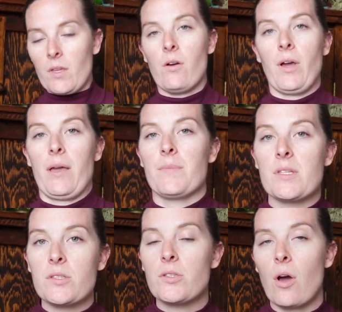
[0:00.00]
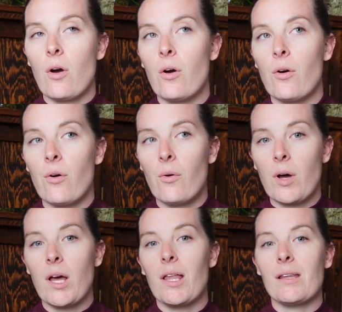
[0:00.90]
Okay, so
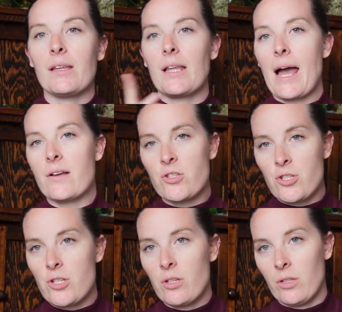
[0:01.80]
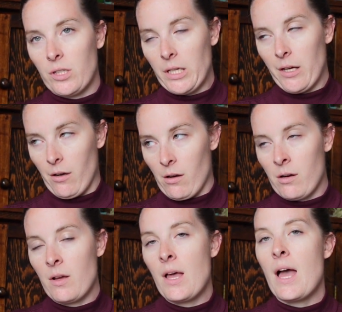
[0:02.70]
last year
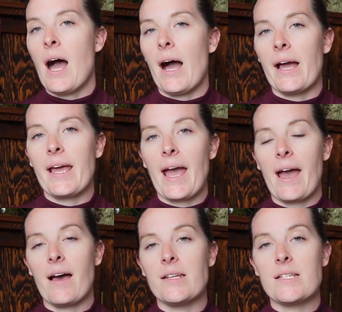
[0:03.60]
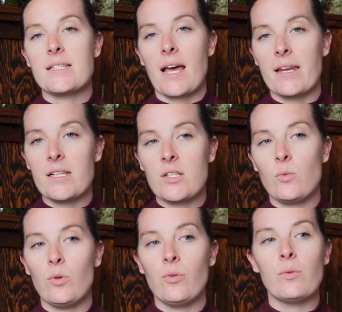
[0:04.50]
I had decided
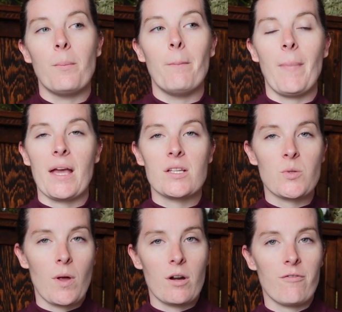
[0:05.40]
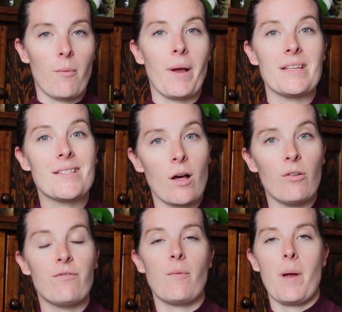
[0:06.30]
to make a sweater for
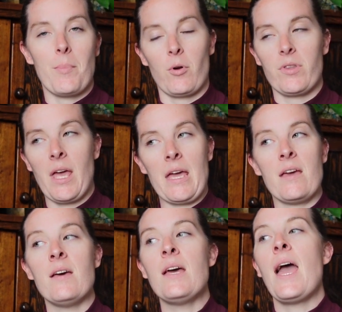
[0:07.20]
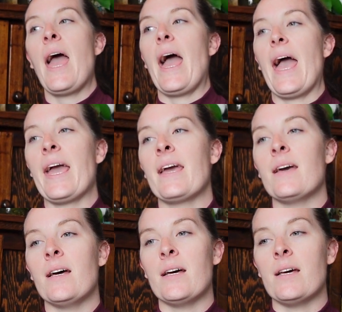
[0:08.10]
myself for my birthday,
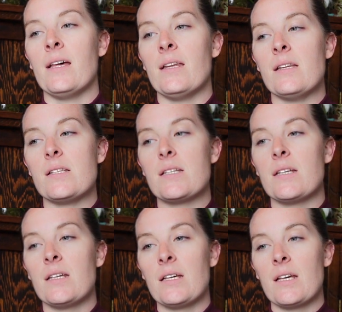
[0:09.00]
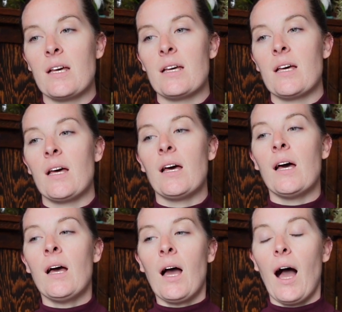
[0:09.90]
and
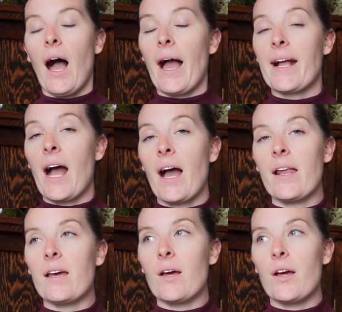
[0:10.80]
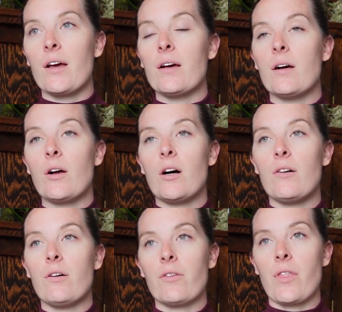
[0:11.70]
I got
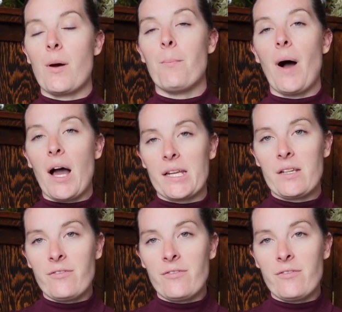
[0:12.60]
the body